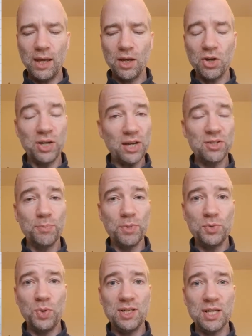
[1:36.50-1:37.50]
connection
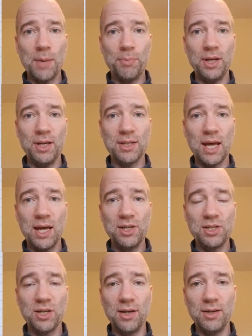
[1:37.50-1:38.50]
between Japanese and
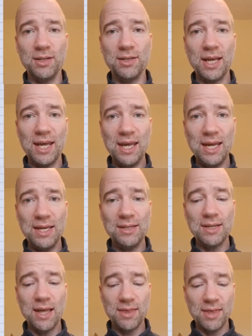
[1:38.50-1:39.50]
Chinese
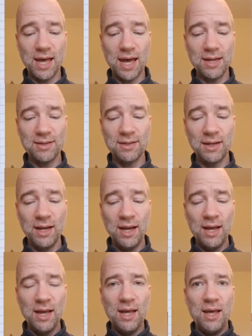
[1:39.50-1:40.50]
is that
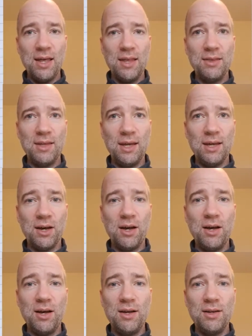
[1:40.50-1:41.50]
they
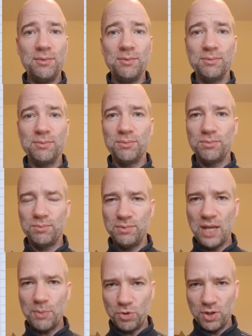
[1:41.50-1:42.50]
are
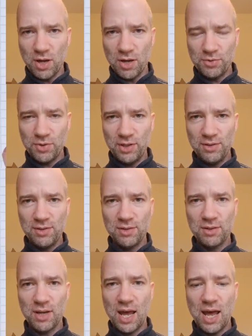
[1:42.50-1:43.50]
neighboring
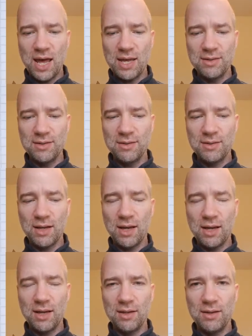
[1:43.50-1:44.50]
countries, and
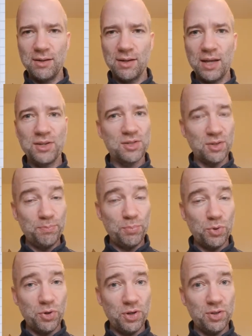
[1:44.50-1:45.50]
at some
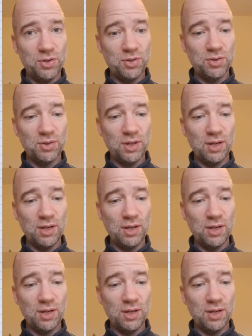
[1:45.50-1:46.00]
point,